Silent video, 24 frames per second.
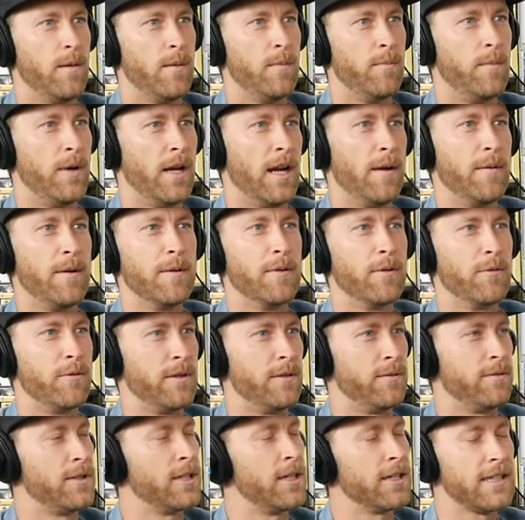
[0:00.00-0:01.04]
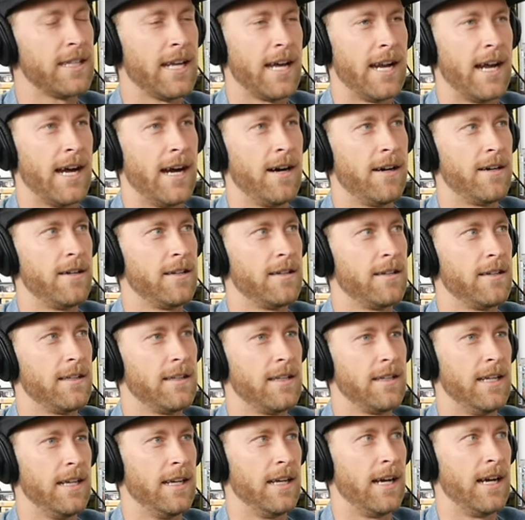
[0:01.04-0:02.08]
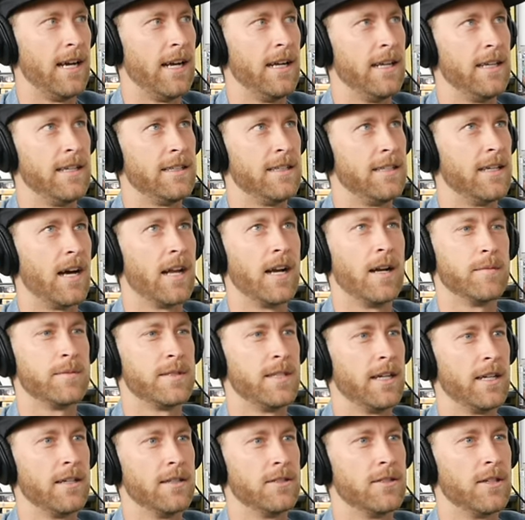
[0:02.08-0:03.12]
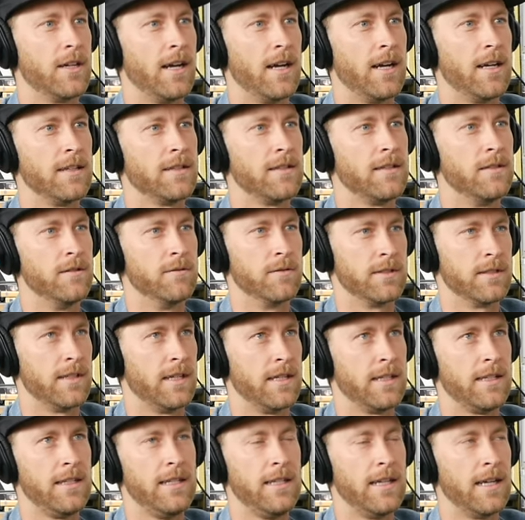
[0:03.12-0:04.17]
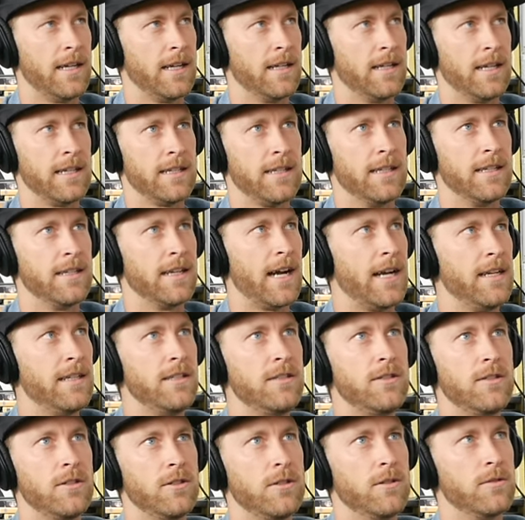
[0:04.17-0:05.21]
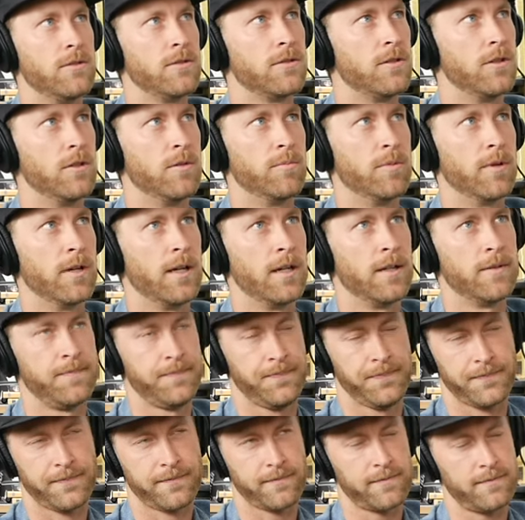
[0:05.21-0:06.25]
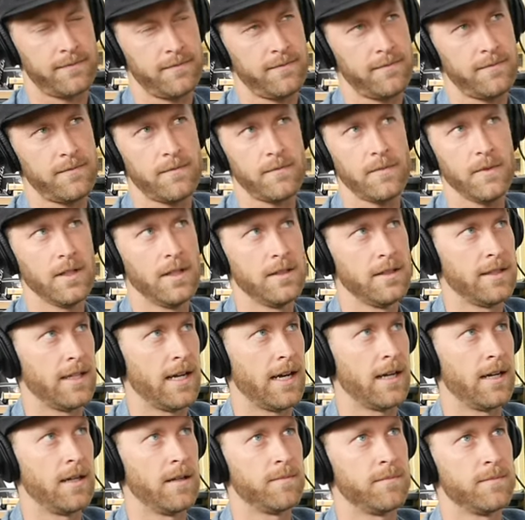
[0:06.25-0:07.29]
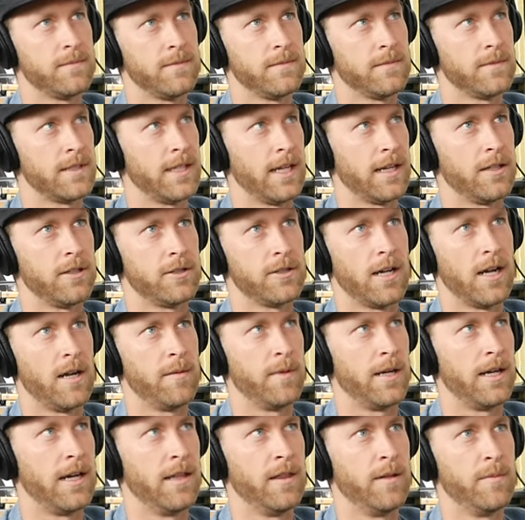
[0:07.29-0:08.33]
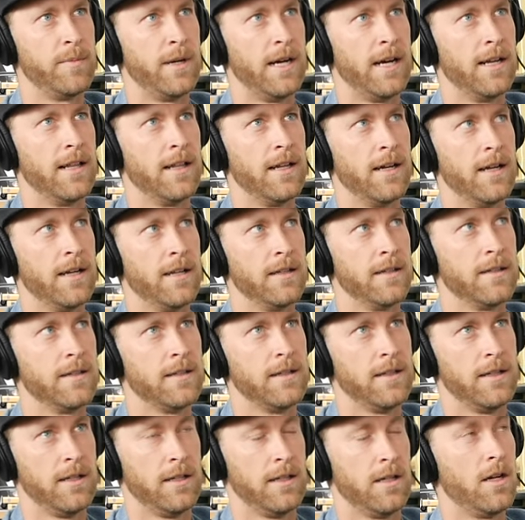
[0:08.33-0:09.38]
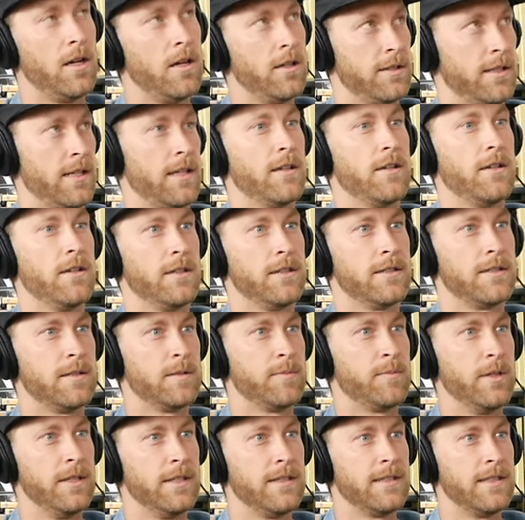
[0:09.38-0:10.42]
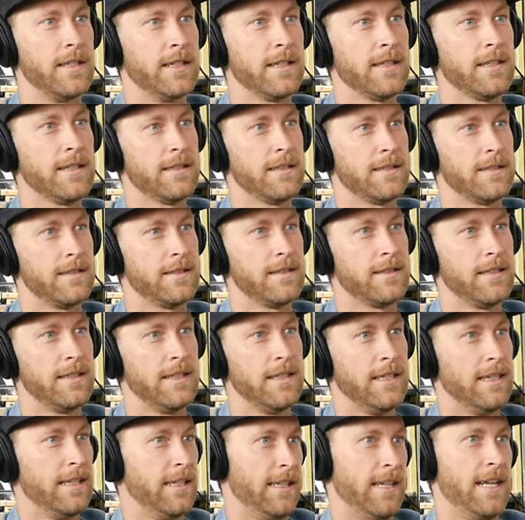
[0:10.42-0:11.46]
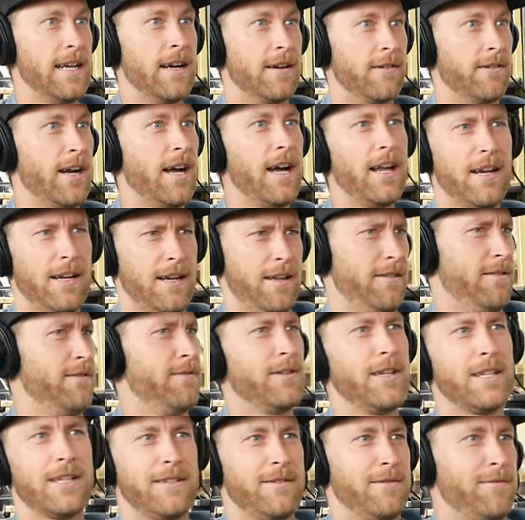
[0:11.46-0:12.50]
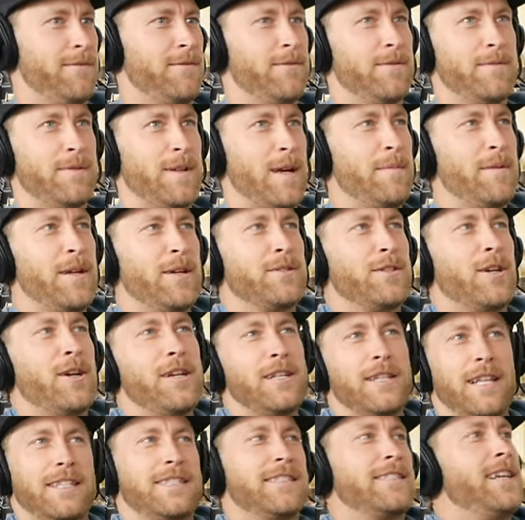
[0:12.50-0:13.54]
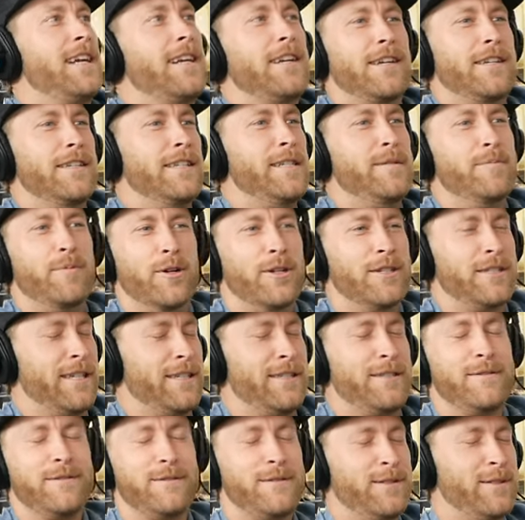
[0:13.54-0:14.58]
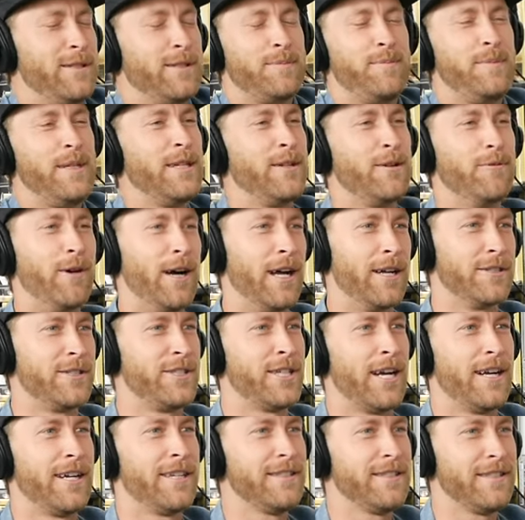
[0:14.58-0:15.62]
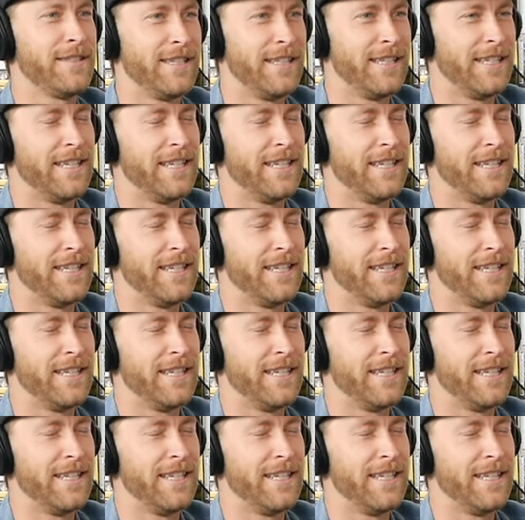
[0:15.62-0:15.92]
But I remember we took that out, and I got up second try, and it was like he had like a ninety-two Supra, got up second try behind the pylon. I was like, oh, this is pretty sick. Kids are natural. Yeah, right on. We're like. I mean, I was already like standing on kneeboards, like just being a wild sure, child. Yeah.